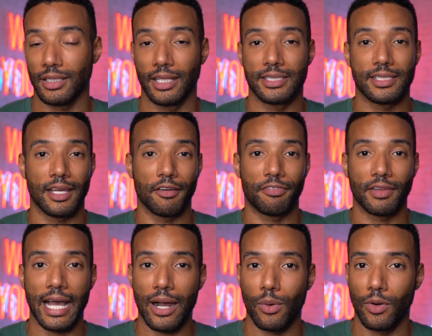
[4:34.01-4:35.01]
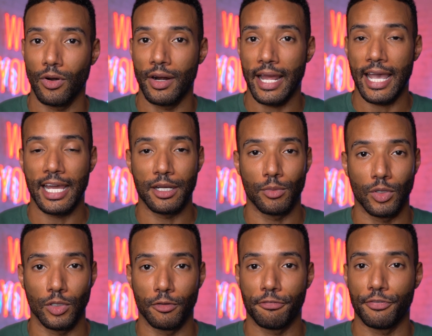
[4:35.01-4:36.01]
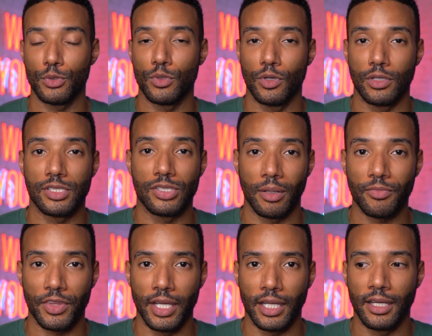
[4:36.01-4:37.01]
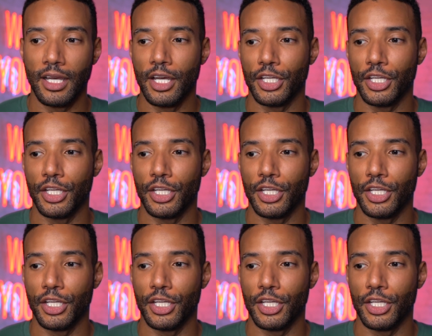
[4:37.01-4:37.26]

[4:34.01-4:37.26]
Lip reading: let's say, a flower or an animal or food or something,